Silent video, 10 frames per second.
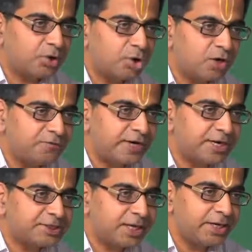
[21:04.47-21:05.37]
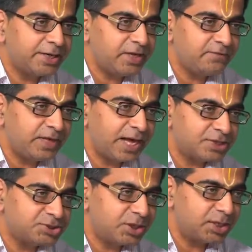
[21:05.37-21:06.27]
for confidentiality, we
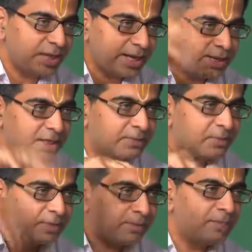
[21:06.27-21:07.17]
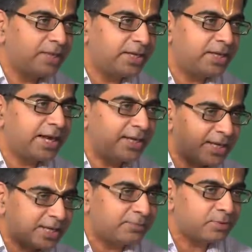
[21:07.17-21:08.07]
actually encrypt with the public key and
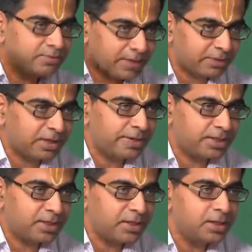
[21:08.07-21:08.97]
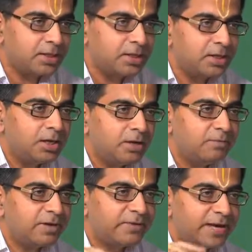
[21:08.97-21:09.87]
decrypt with my private key,
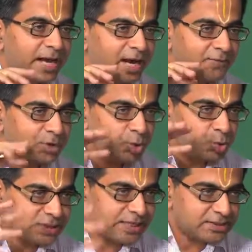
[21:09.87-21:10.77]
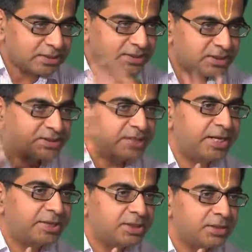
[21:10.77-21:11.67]
but when I have to use it as a digital
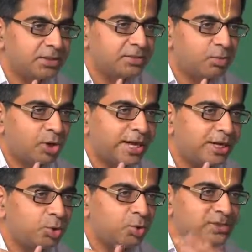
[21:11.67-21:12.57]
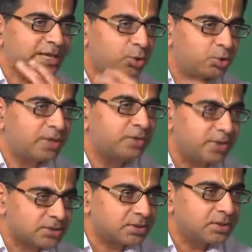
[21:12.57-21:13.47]
signature, what I do is I do the
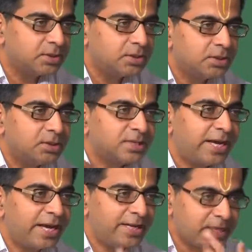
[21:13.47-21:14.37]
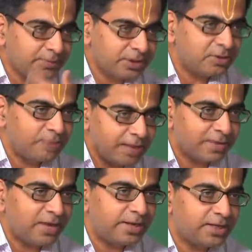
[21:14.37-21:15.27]
reverse. So, I encrypt it with my
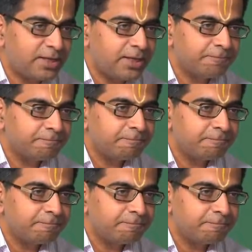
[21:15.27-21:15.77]
private key,